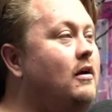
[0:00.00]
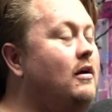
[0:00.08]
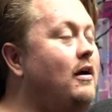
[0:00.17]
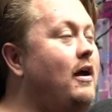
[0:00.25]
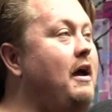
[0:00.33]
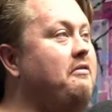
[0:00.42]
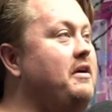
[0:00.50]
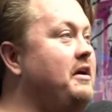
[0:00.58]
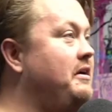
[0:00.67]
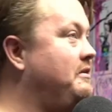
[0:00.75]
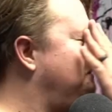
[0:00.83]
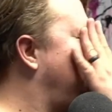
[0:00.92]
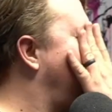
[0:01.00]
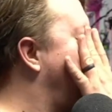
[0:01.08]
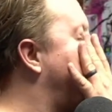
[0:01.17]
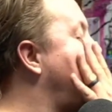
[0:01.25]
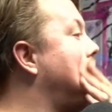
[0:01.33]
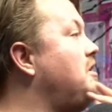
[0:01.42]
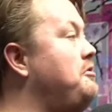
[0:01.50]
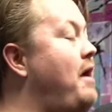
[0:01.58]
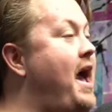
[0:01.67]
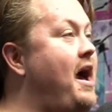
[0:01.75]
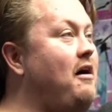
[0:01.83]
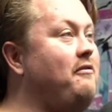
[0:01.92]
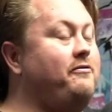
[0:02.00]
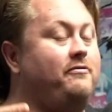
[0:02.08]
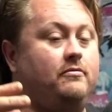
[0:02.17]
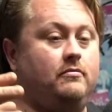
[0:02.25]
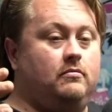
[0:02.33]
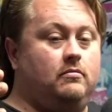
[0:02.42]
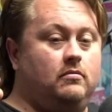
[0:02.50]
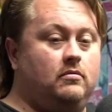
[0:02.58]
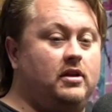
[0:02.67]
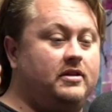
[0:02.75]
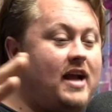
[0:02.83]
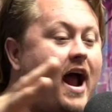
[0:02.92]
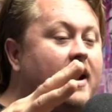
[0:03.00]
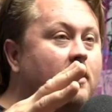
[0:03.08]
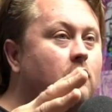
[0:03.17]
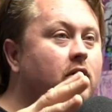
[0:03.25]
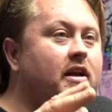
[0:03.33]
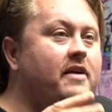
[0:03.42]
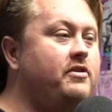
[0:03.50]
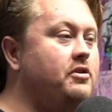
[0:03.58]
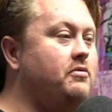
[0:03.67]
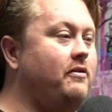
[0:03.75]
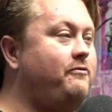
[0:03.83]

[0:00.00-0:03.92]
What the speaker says: And then you have the tiny one giving you the